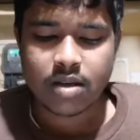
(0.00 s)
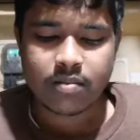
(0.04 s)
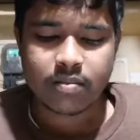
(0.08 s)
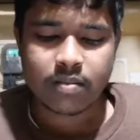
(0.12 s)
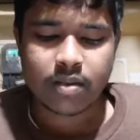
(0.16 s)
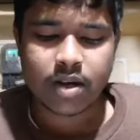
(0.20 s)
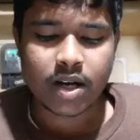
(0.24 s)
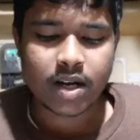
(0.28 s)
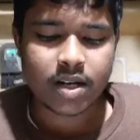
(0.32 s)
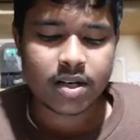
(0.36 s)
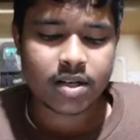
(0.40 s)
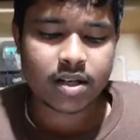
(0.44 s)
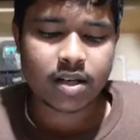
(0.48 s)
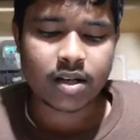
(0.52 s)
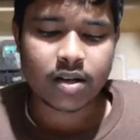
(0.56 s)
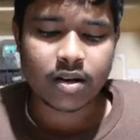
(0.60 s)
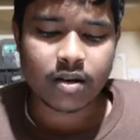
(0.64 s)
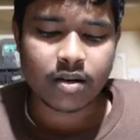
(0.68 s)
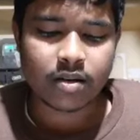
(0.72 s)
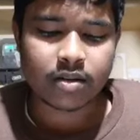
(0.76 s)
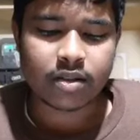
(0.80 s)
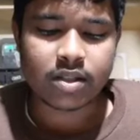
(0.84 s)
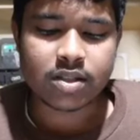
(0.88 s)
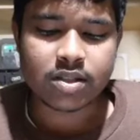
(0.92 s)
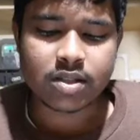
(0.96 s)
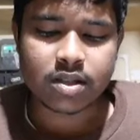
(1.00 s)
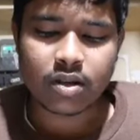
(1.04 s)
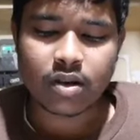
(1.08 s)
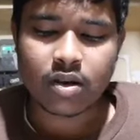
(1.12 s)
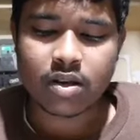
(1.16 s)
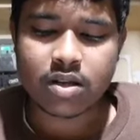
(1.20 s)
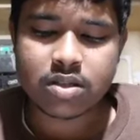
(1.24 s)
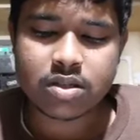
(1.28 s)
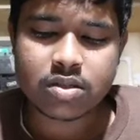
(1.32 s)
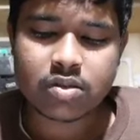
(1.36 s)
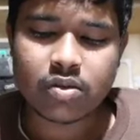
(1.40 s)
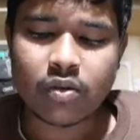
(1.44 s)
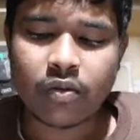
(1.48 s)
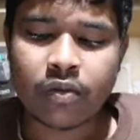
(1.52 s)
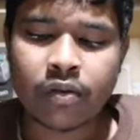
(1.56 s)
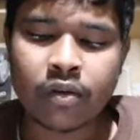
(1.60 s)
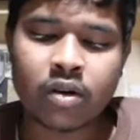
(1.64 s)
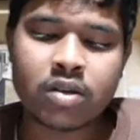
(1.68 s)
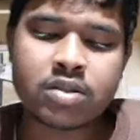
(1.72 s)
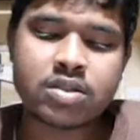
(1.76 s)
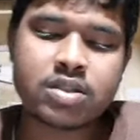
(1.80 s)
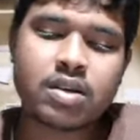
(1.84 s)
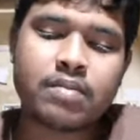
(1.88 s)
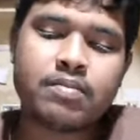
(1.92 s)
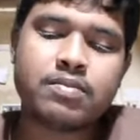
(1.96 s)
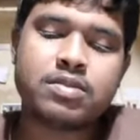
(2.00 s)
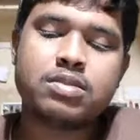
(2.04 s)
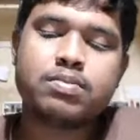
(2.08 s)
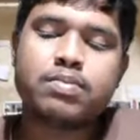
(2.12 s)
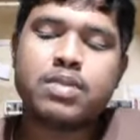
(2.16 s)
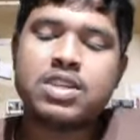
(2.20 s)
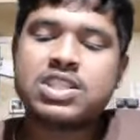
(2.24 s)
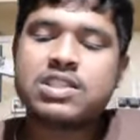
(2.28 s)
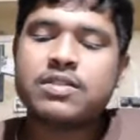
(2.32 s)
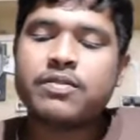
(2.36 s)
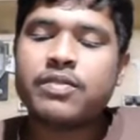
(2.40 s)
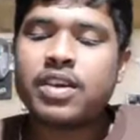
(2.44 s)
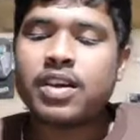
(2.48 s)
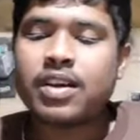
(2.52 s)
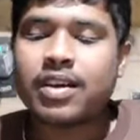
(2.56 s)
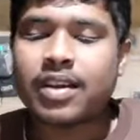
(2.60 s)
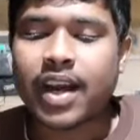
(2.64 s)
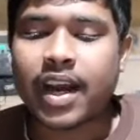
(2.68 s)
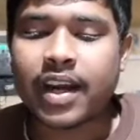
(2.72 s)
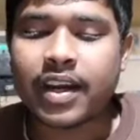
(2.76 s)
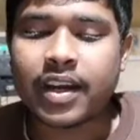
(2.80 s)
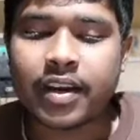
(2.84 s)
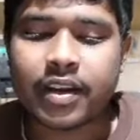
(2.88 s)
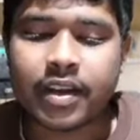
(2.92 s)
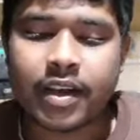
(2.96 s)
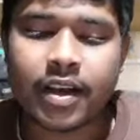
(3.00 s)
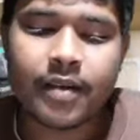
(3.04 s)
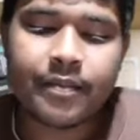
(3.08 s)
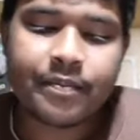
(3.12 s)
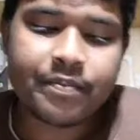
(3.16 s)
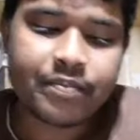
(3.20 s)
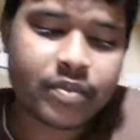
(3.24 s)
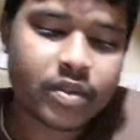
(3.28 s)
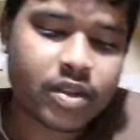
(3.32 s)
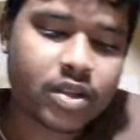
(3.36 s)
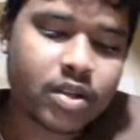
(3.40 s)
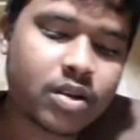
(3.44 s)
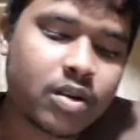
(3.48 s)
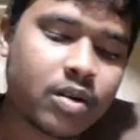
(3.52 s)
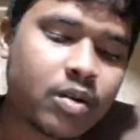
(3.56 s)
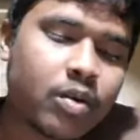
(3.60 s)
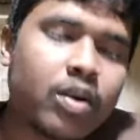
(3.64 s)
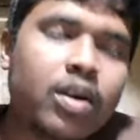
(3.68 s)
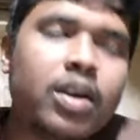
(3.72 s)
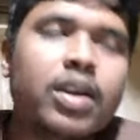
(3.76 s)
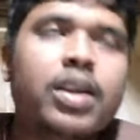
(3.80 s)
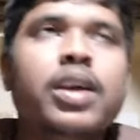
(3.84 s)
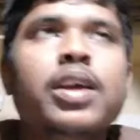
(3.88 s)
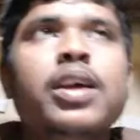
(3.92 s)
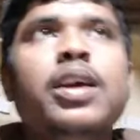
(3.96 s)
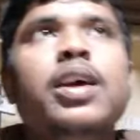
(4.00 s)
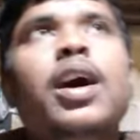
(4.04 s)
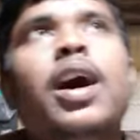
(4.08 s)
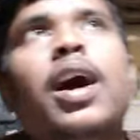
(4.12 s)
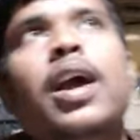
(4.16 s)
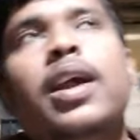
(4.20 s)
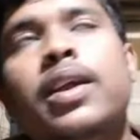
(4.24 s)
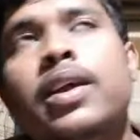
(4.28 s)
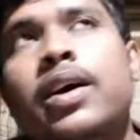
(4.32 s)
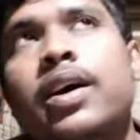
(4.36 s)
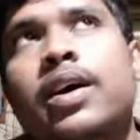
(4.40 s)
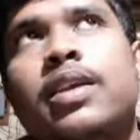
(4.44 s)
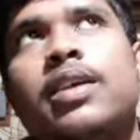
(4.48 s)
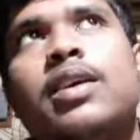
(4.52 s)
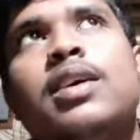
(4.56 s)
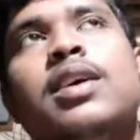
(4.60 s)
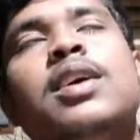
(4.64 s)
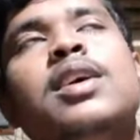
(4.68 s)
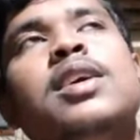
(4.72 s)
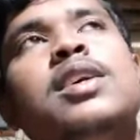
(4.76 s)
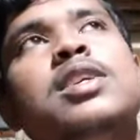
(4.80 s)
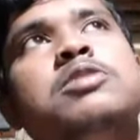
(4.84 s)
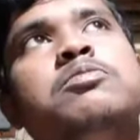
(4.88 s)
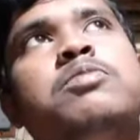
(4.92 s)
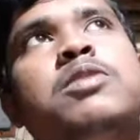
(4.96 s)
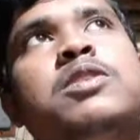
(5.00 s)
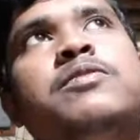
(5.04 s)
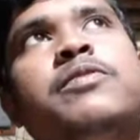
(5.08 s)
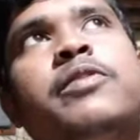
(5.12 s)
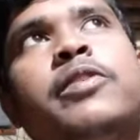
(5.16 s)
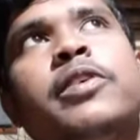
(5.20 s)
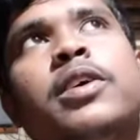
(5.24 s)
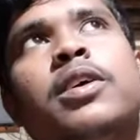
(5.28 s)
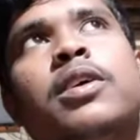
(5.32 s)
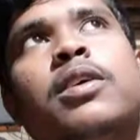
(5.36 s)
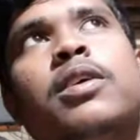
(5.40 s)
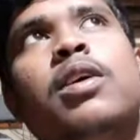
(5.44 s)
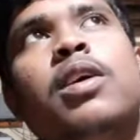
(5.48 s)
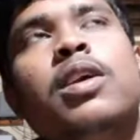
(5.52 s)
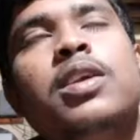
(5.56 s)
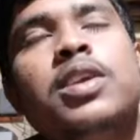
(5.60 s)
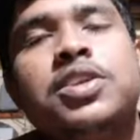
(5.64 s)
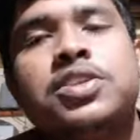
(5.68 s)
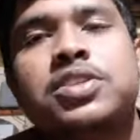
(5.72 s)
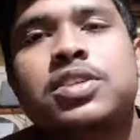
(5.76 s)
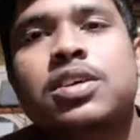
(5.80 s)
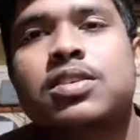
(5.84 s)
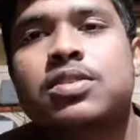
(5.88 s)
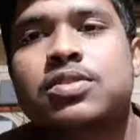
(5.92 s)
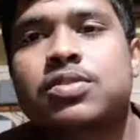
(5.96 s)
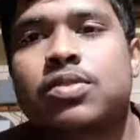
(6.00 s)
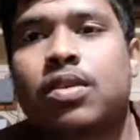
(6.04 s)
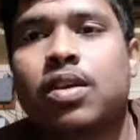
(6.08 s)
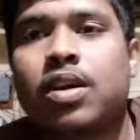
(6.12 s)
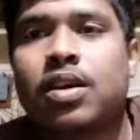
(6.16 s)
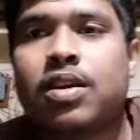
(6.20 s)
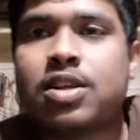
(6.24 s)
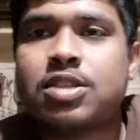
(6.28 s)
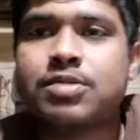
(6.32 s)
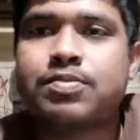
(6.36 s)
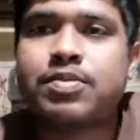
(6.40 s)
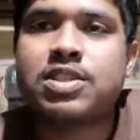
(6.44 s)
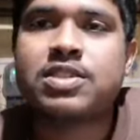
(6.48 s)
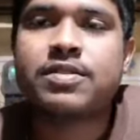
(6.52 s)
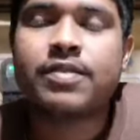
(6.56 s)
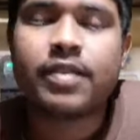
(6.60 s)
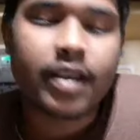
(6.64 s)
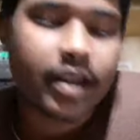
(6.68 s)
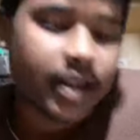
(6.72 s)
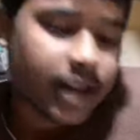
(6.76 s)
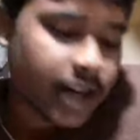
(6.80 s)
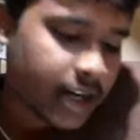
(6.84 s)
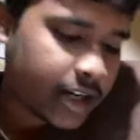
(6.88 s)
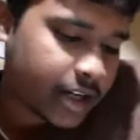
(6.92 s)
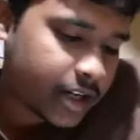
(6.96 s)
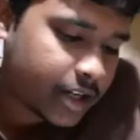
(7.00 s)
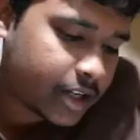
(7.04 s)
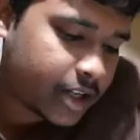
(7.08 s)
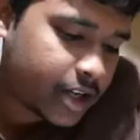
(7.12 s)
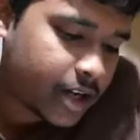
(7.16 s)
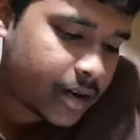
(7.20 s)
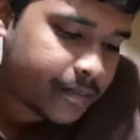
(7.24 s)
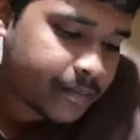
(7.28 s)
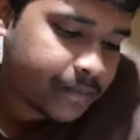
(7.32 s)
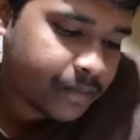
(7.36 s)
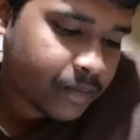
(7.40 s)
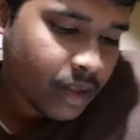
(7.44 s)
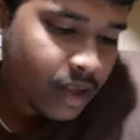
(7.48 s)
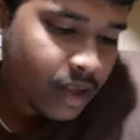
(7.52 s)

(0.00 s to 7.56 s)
But this law is true for some specific criteria, only under specific conditions or under specific criteria.